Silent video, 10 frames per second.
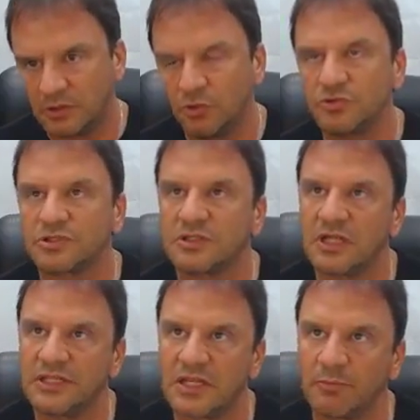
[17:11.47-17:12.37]
who's
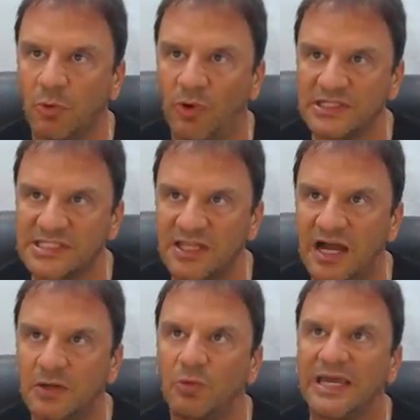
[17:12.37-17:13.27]
in the number 1
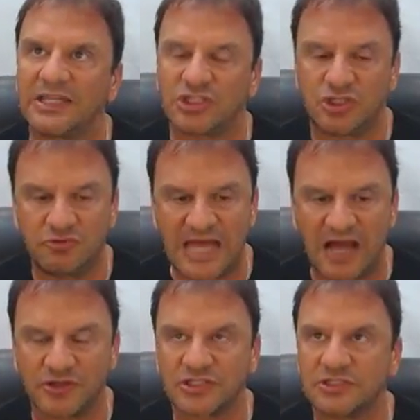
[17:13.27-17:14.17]
slot will get
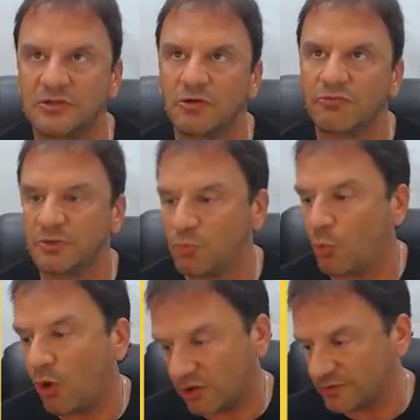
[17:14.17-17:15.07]
2,000
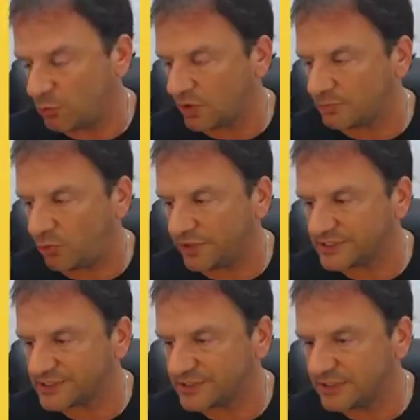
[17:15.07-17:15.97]
more reward
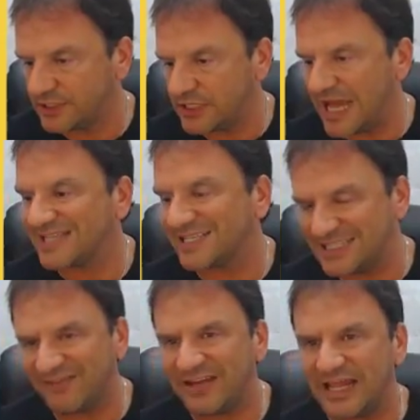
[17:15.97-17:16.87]
points as a
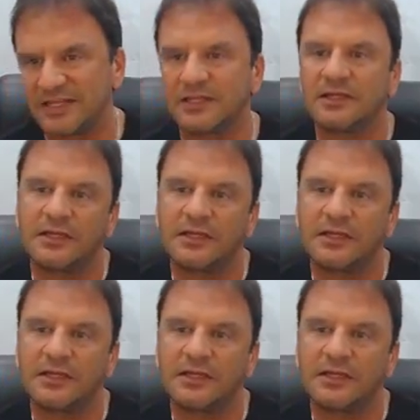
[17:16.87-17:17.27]
dividend.